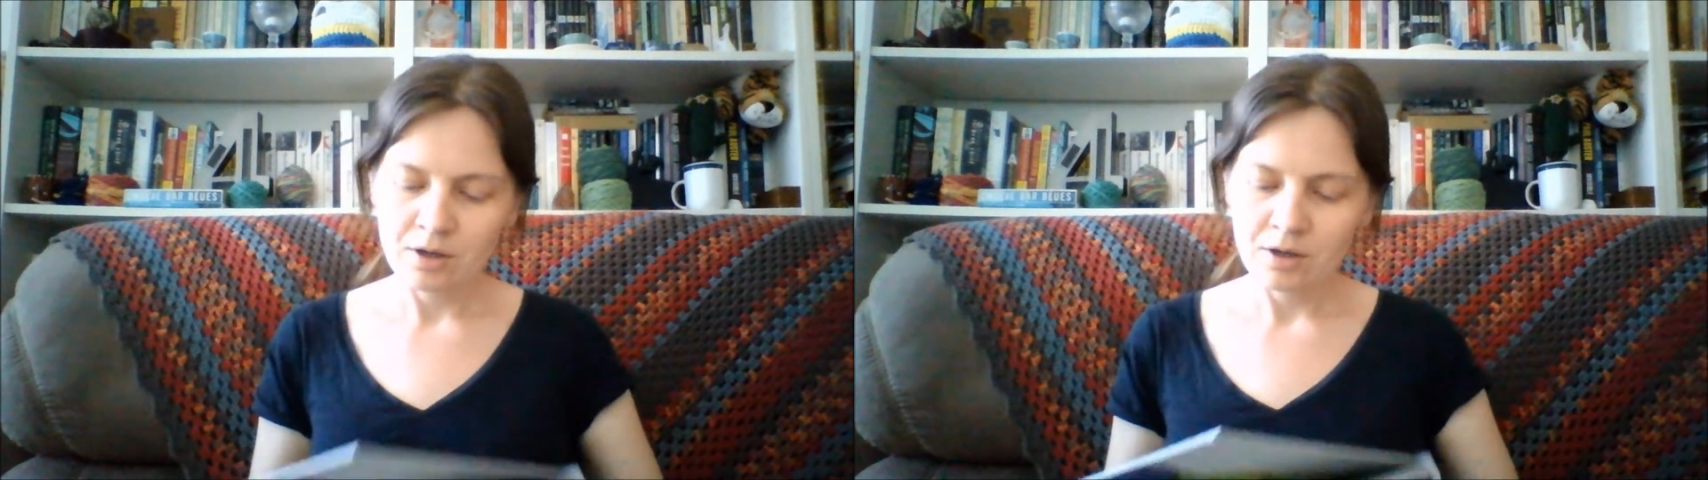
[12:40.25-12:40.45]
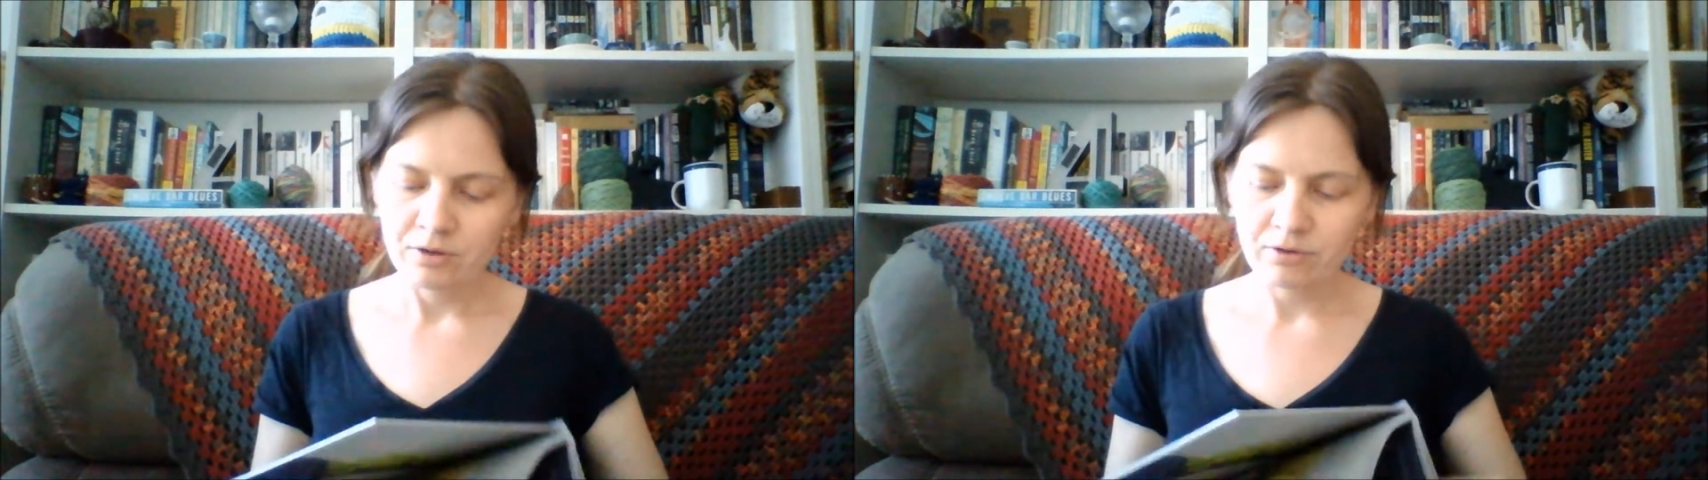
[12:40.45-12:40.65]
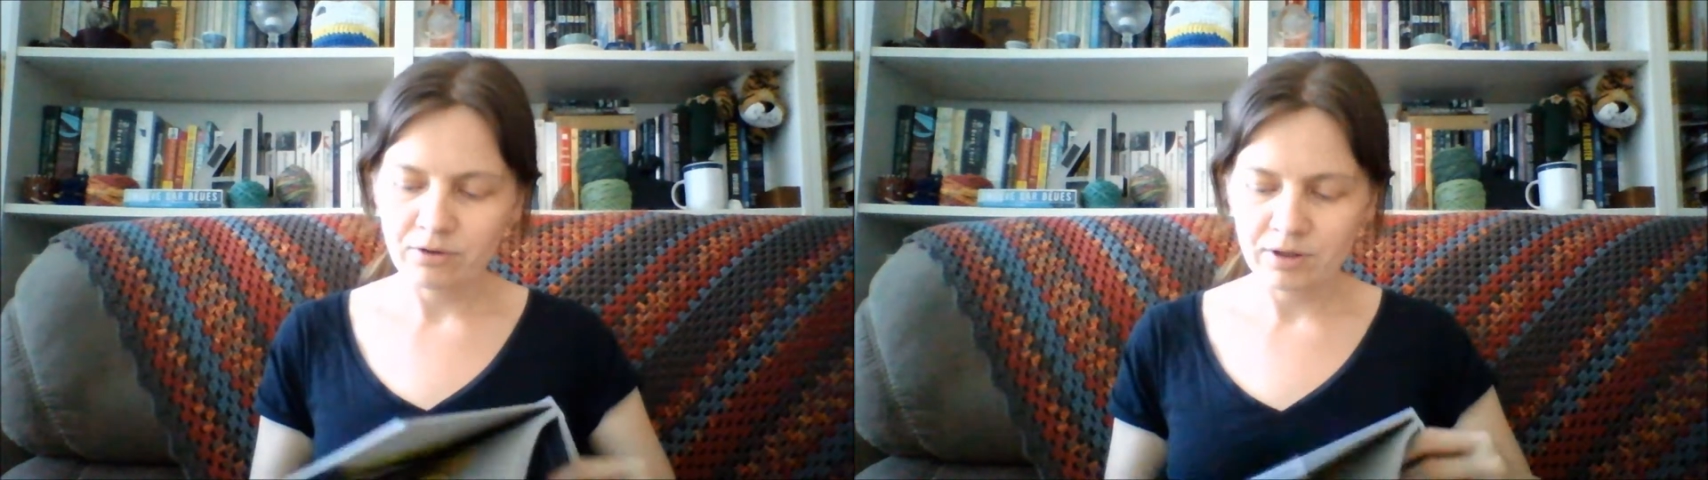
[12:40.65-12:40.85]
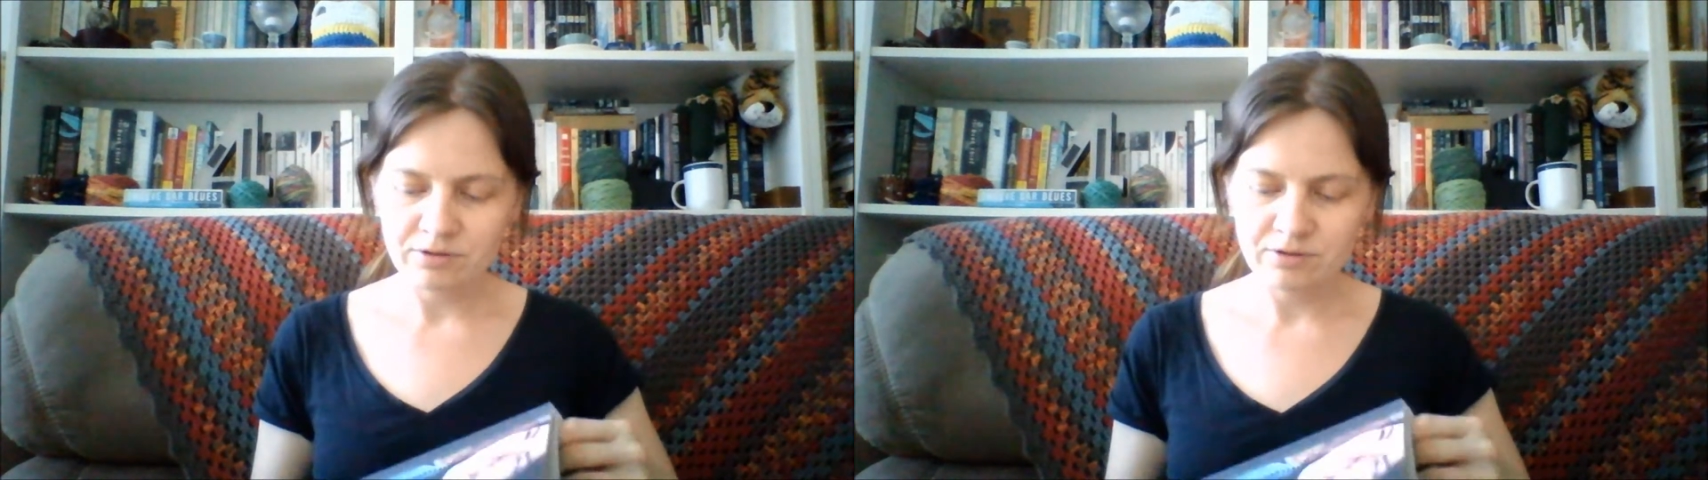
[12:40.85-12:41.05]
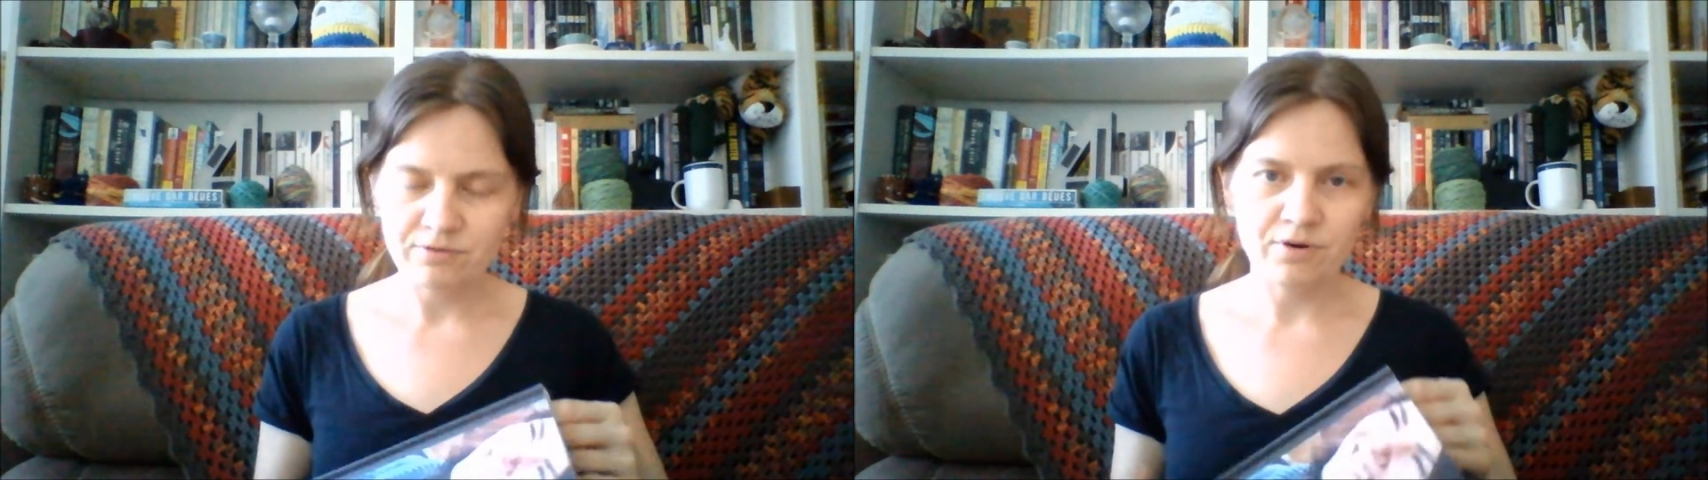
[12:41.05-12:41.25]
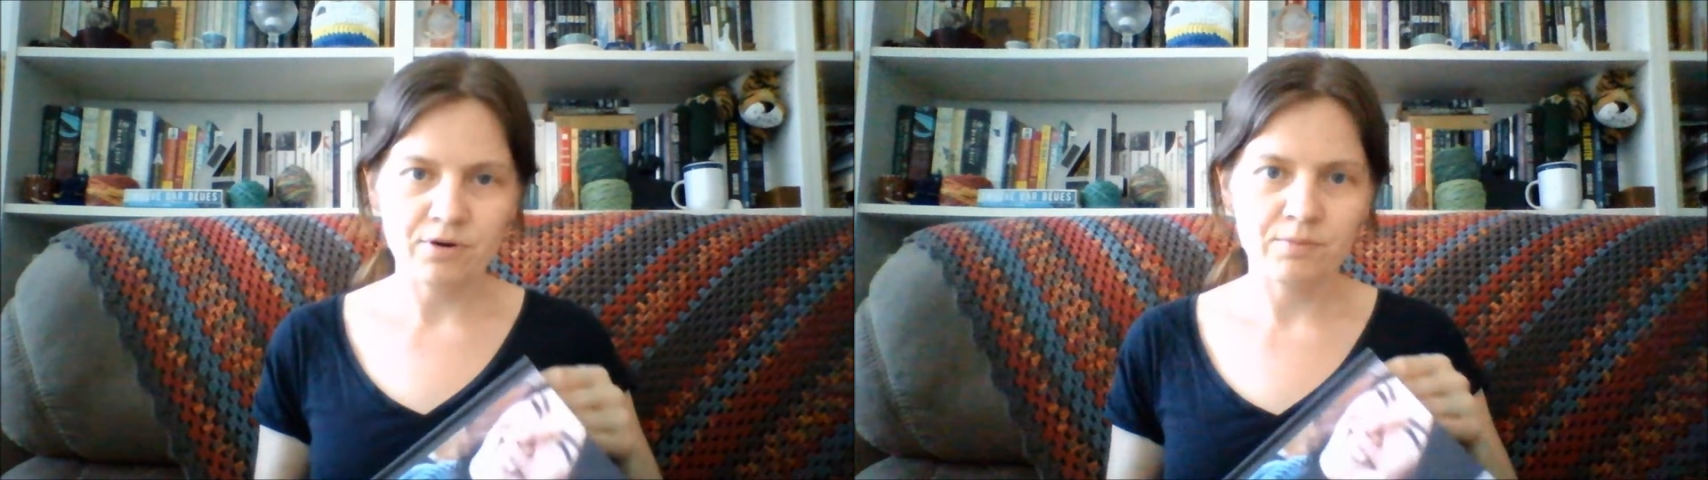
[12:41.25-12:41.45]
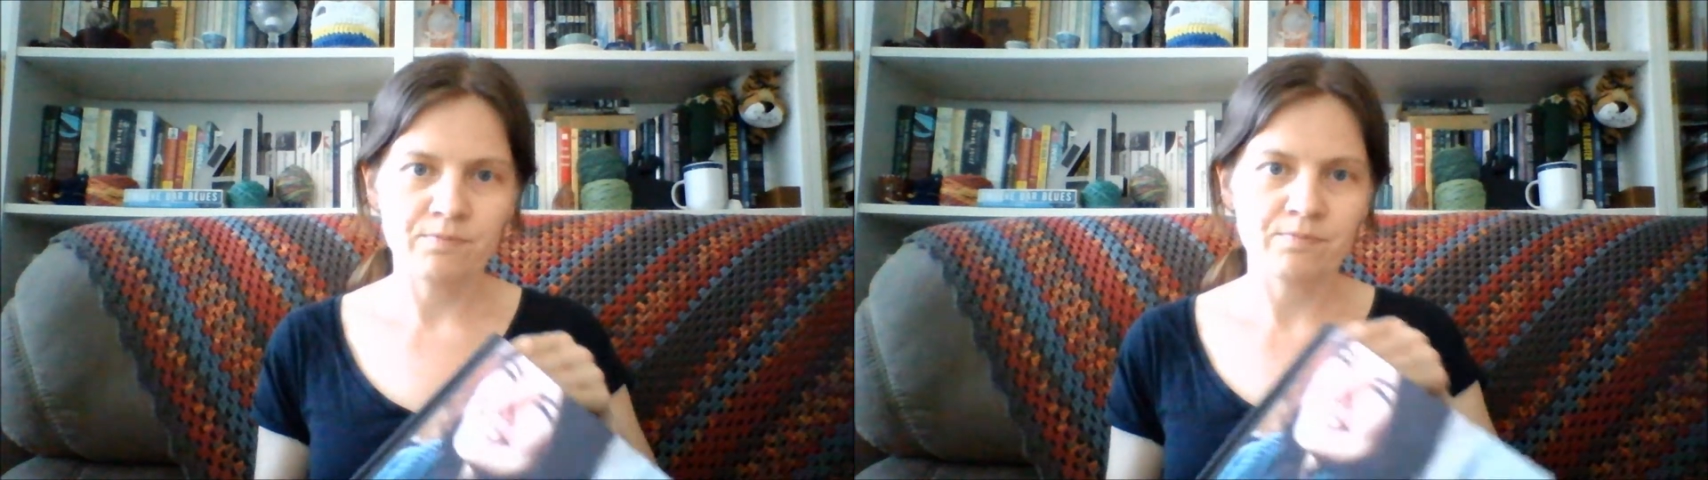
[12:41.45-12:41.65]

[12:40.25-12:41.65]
So this is from